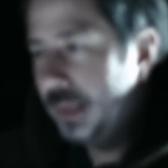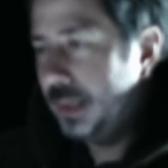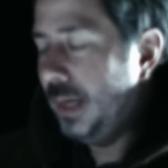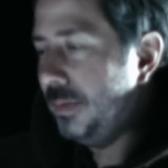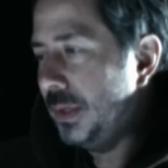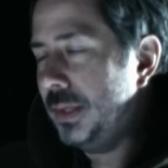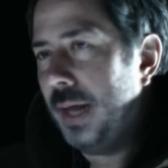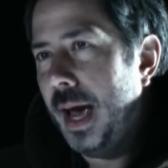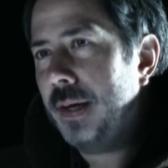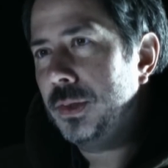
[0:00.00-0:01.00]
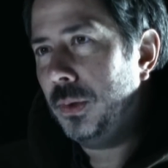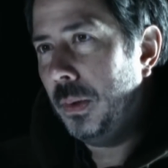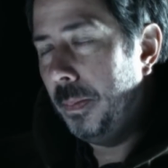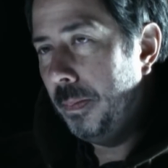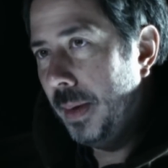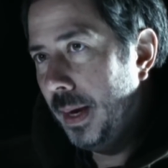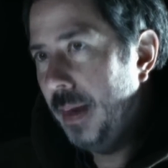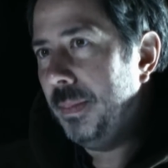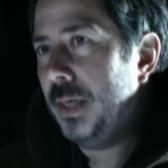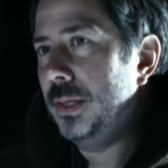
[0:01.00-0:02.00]
it gives us an actual
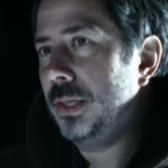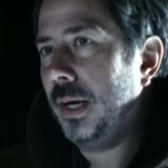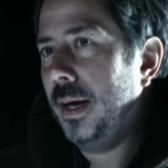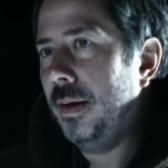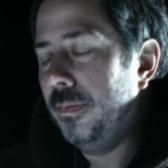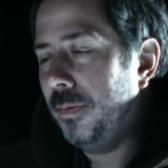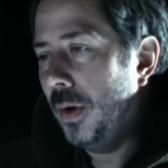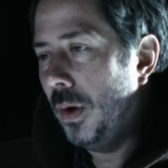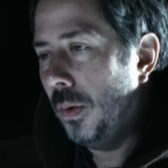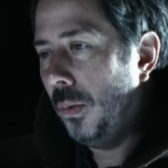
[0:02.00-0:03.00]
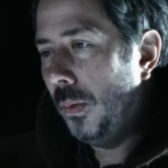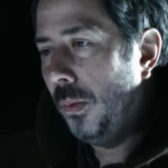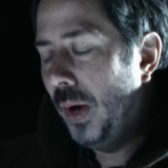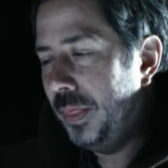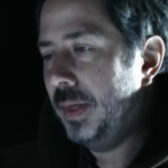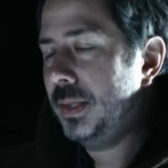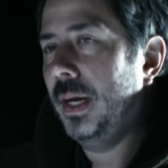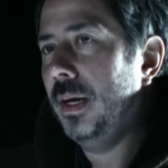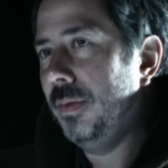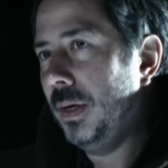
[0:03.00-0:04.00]
image of what the
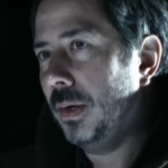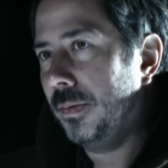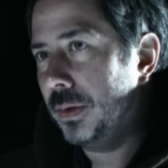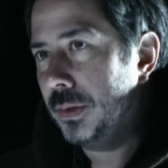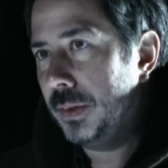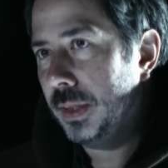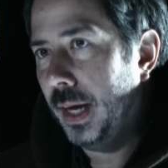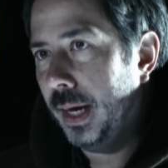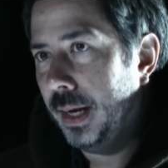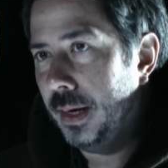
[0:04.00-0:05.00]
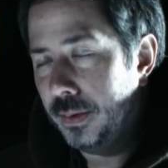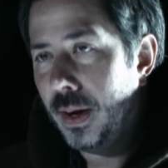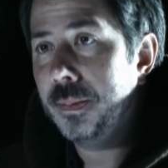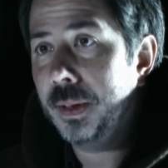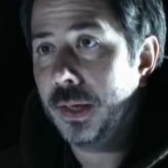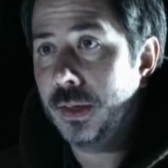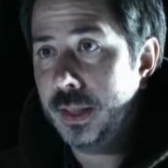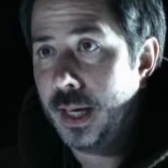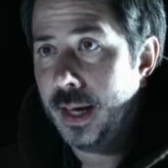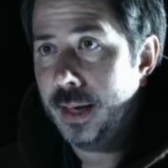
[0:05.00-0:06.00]
state of the universe was like at incredibly early
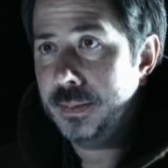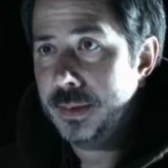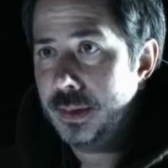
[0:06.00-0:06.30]
times.